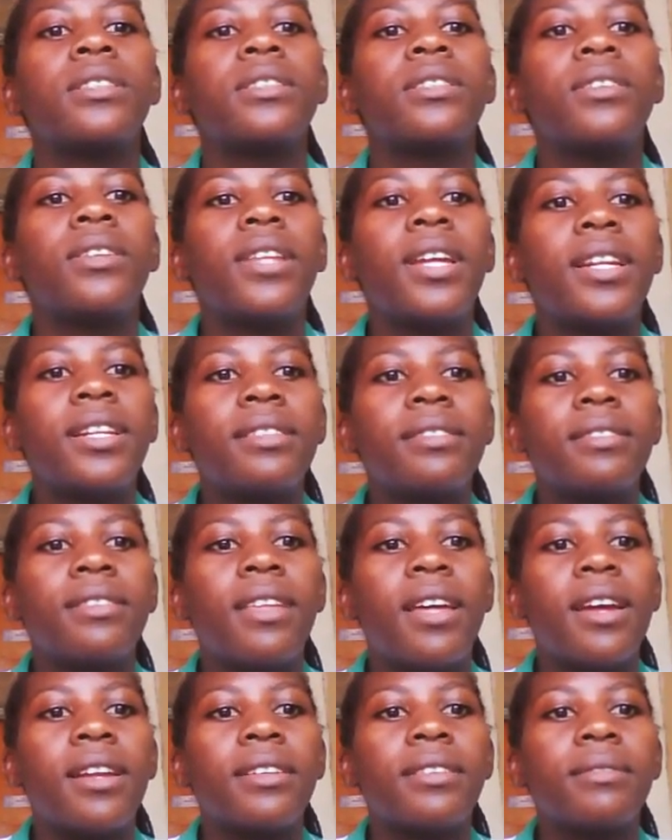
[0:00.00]
So that is
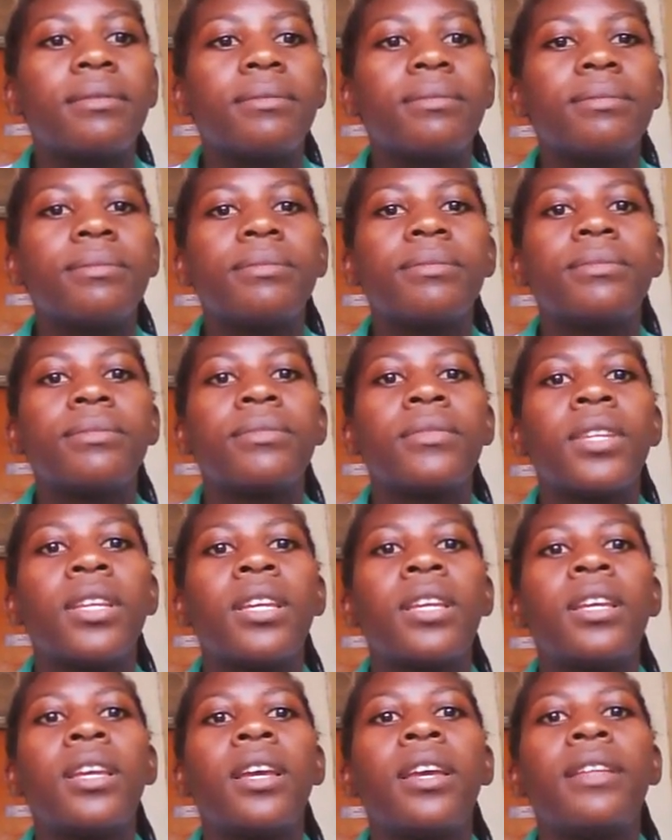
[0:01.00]
done.
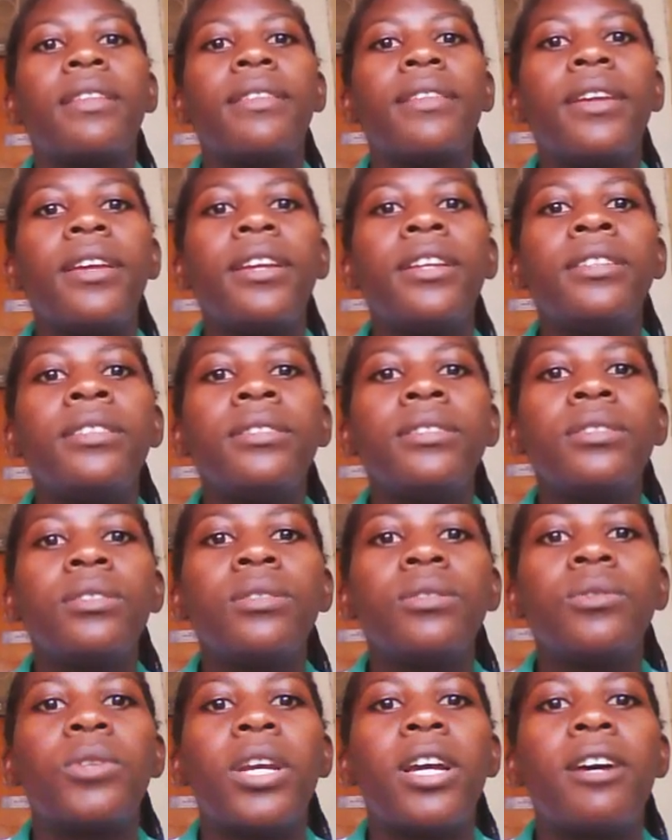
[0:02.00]
Then
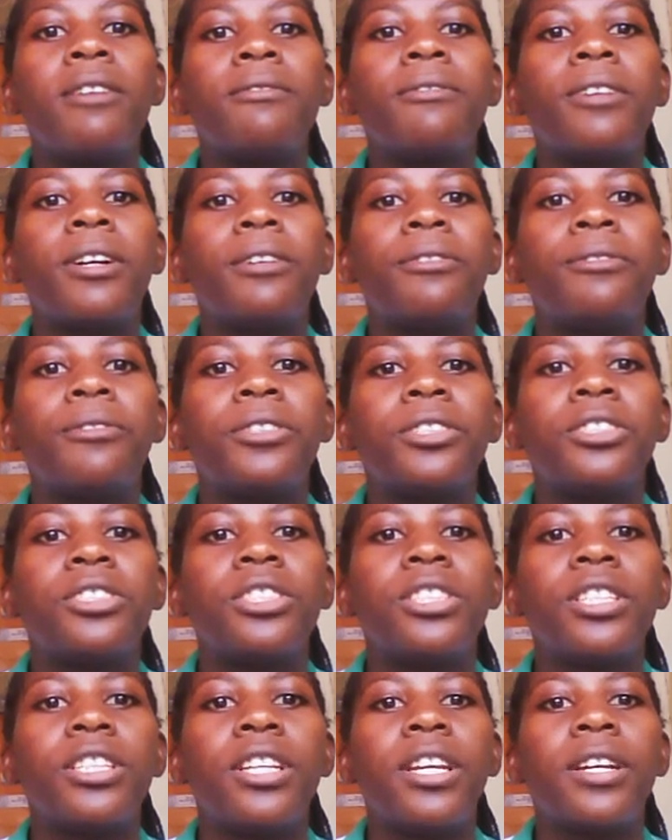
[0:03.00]
we have average
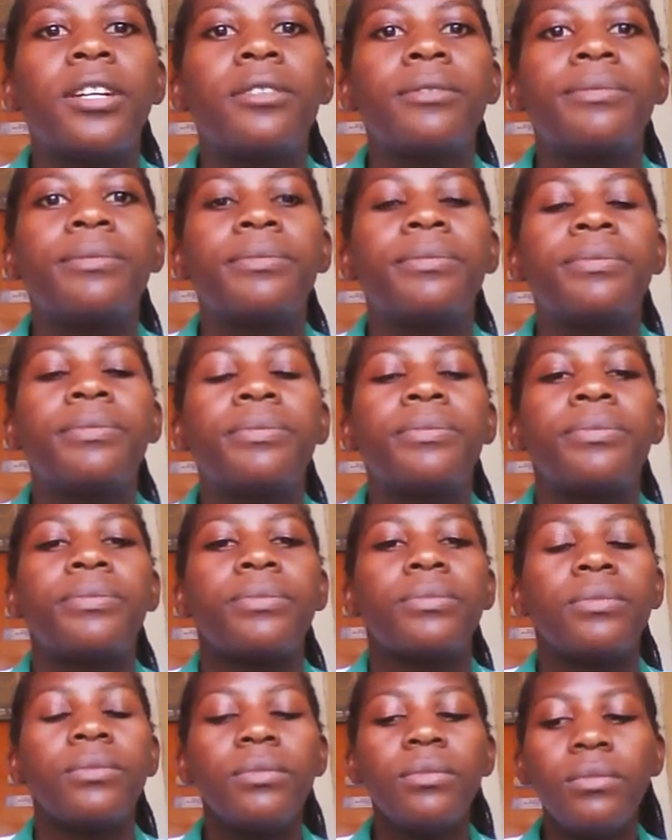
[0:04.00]
here.
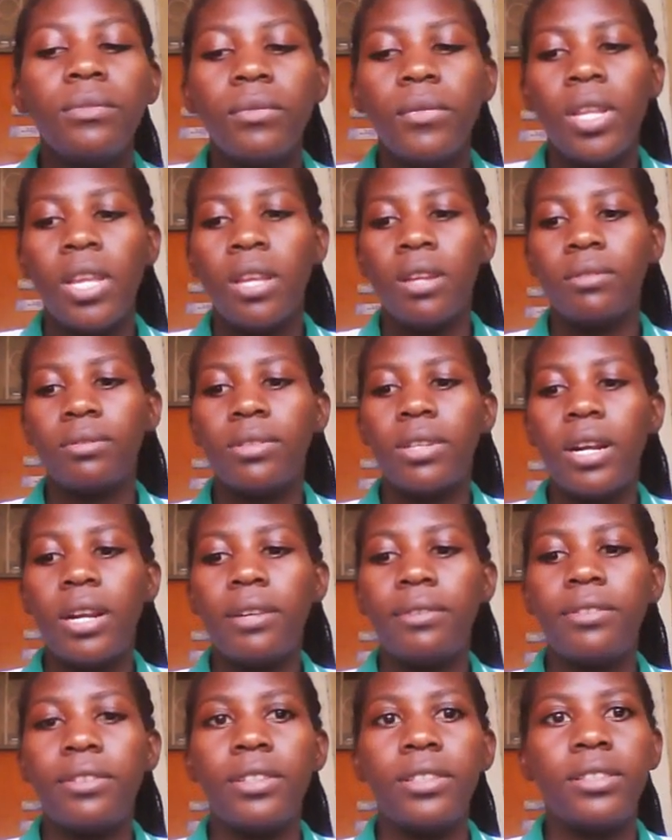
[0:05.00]
For
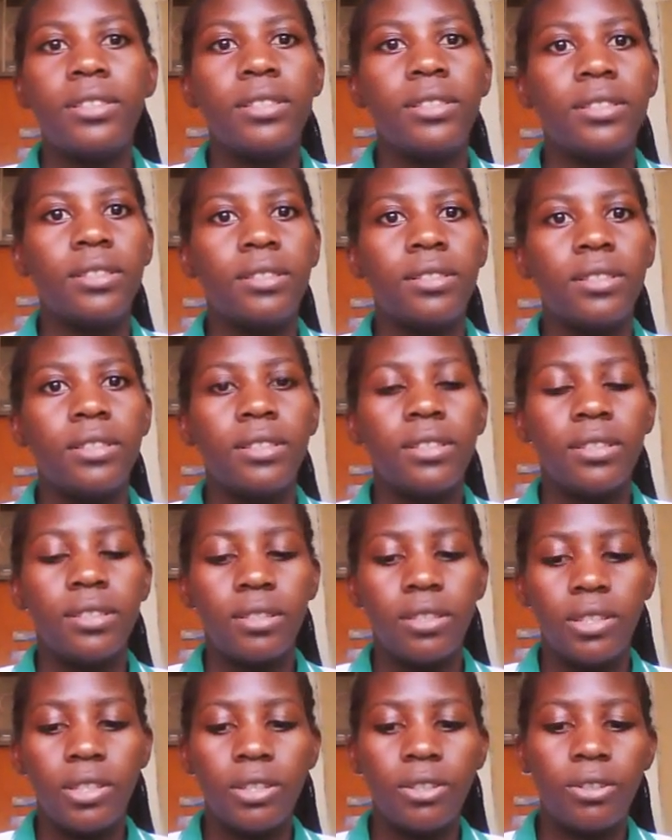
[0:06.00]
average,
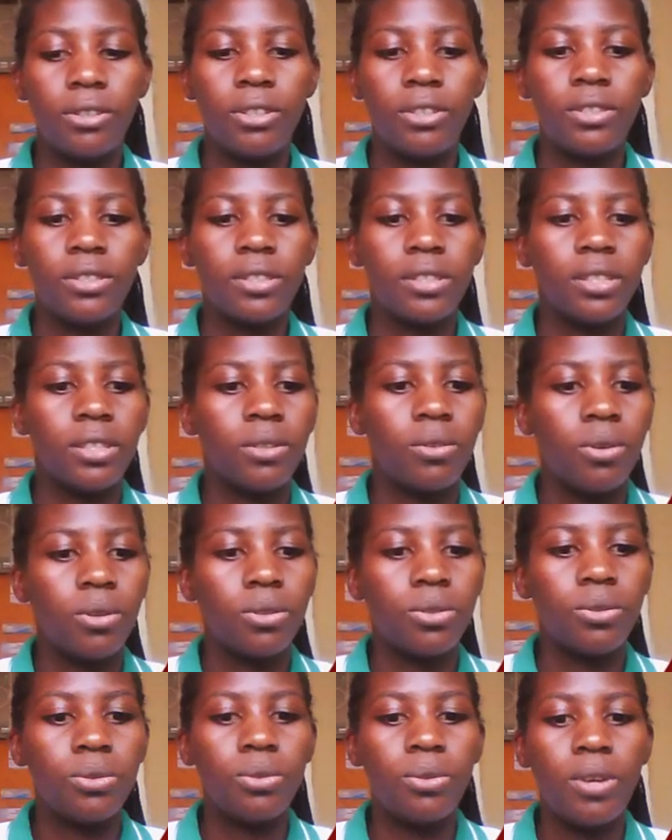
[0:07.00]
it's
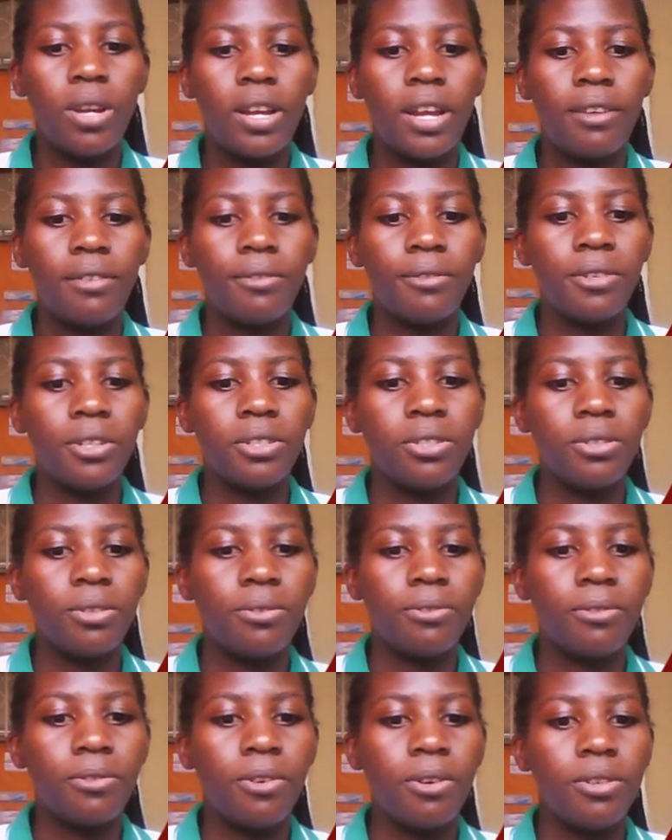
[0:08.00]
equal to average,
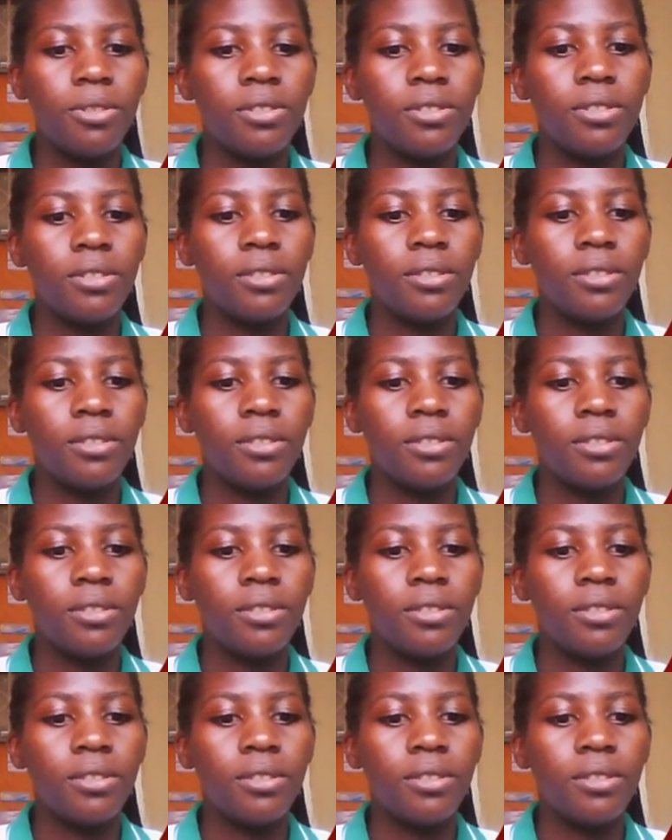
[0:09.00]
of course.